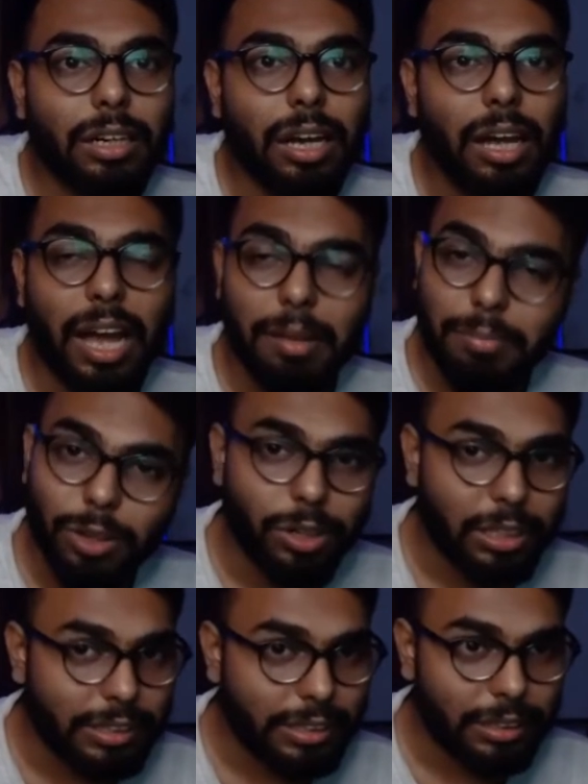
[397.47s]
I'm
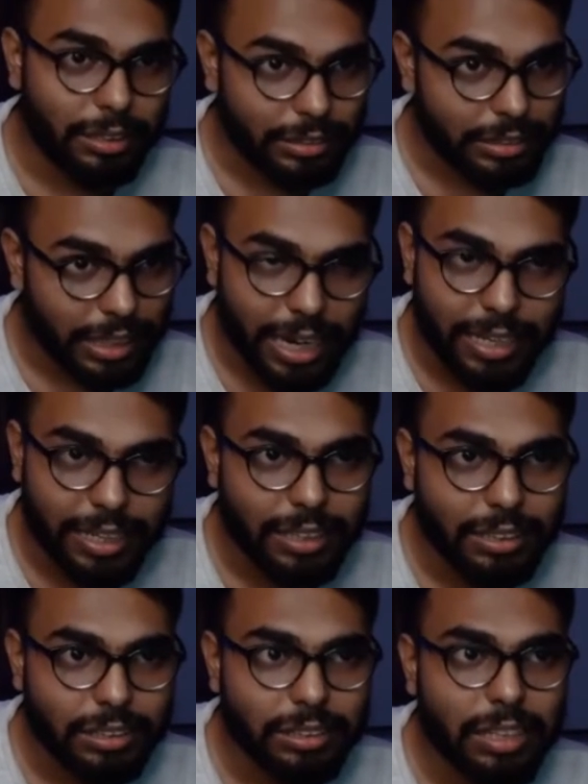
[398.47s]
gonna try
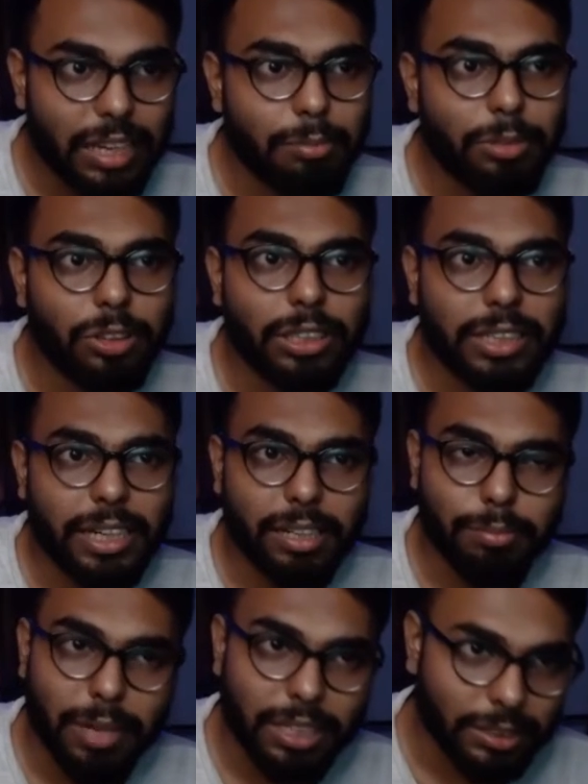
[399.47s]
it. I'm gonna try
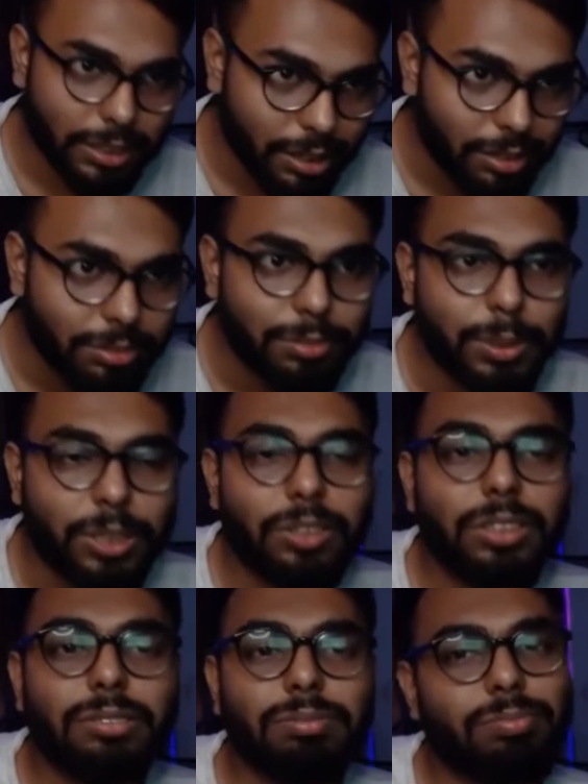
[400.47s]
it myself
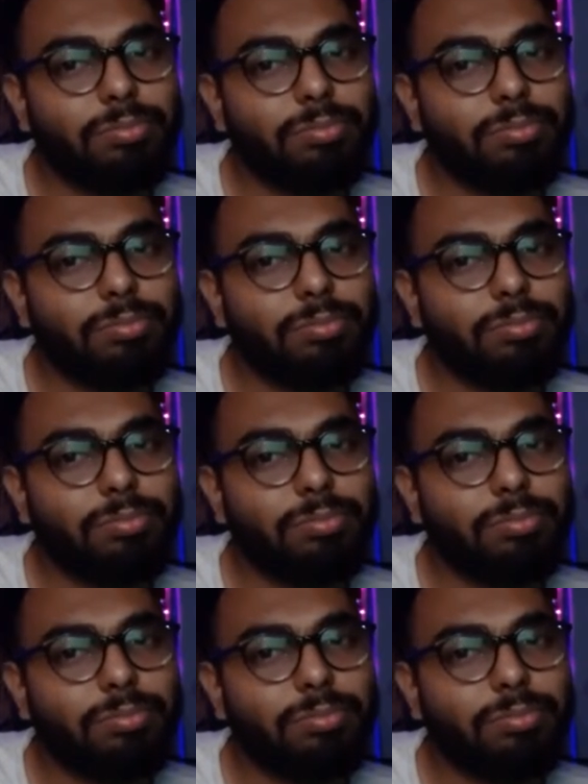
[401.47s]
because,